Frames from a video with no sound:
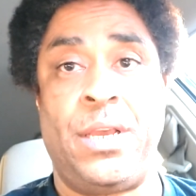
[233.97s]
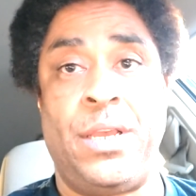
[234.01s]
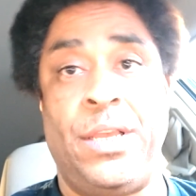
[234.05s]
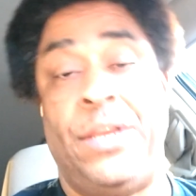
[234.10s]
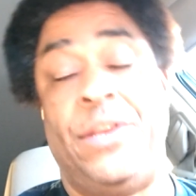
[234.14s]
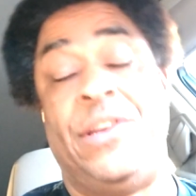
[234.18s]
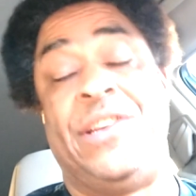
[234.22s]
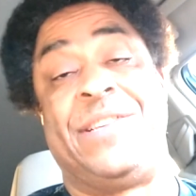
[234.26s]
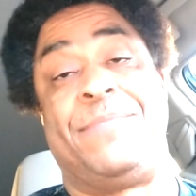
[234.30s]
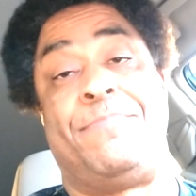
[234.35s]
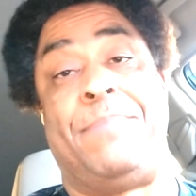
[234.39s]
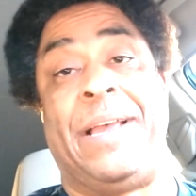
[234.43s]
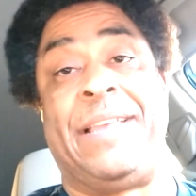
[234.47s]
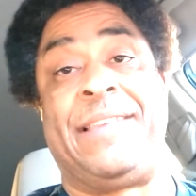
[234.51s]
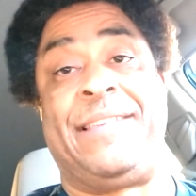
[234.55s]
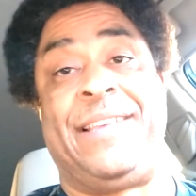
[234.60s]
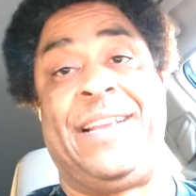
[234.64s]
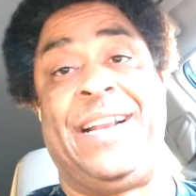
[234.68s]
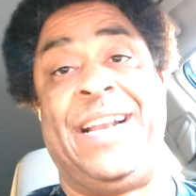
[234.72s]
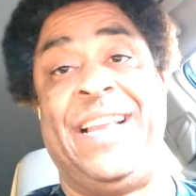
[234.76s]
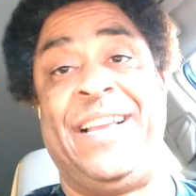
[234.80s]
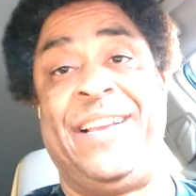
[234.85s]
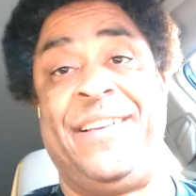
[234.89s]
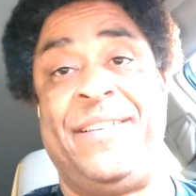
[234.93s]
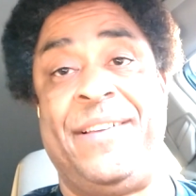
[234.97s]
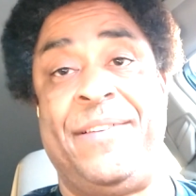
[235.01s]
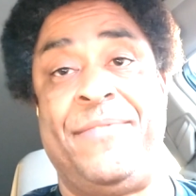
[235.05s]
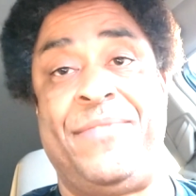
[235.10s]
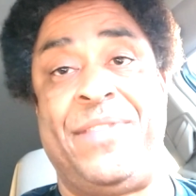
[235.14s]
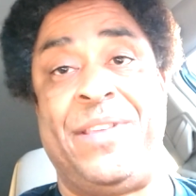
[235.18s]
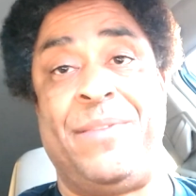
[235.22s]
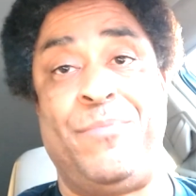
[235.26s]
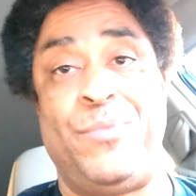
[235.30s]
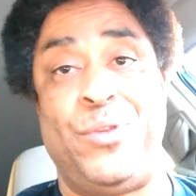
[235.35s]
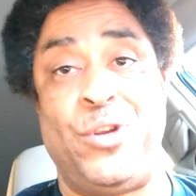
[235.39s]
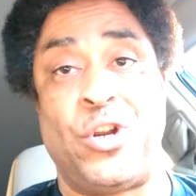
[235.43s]
You just basically give
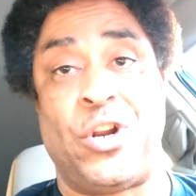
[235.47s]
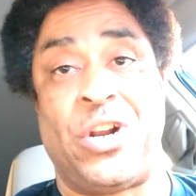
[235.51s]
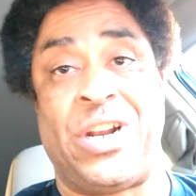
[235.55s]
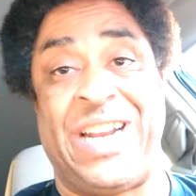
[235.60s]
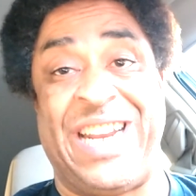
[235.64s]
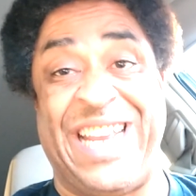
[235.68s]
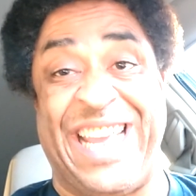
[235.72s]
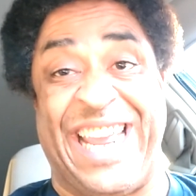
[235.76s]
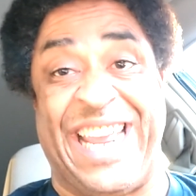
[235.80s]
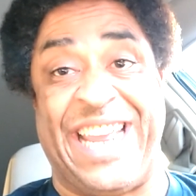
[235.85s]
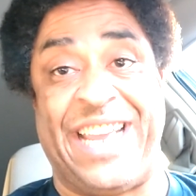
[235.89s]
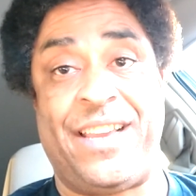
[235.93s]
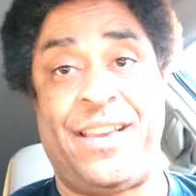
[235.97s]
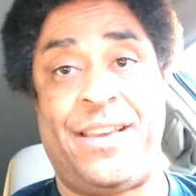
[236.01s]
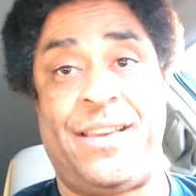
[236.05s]
them your link.